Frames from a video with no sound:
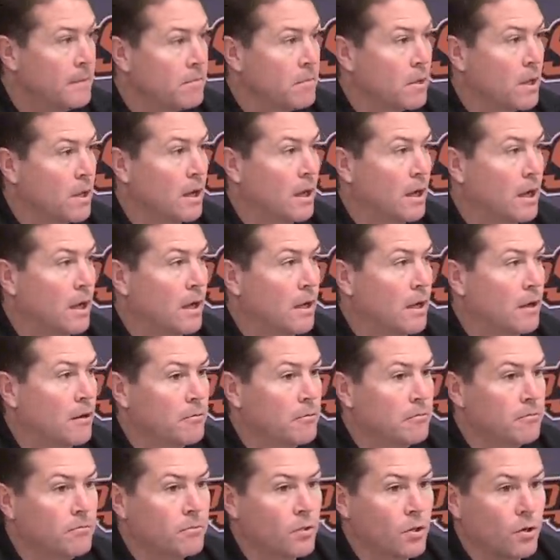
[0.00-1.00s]

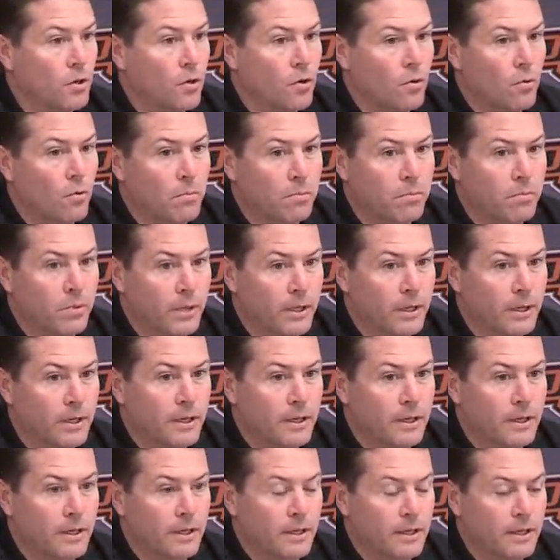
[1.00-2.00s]

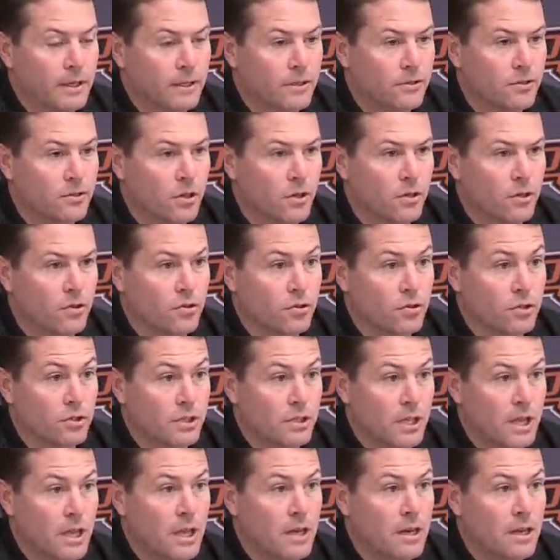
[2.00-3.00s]
his
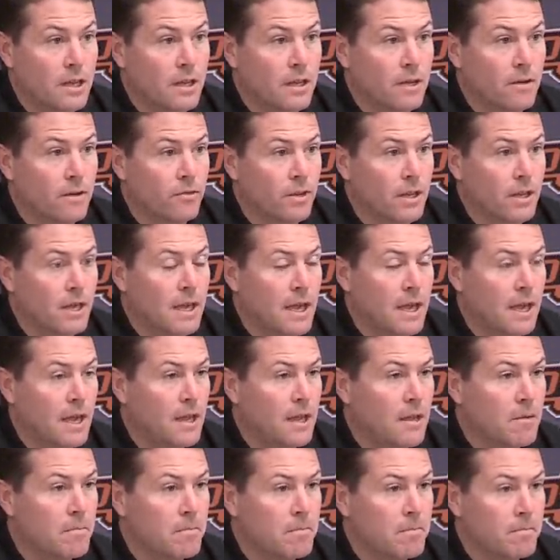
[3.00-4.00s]
understanding of the
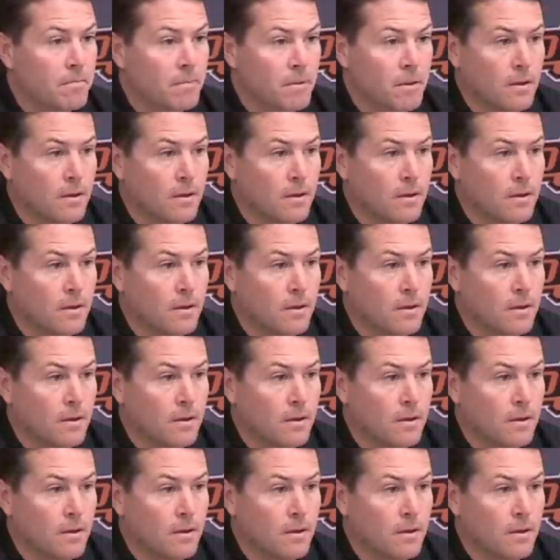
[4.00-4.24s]
game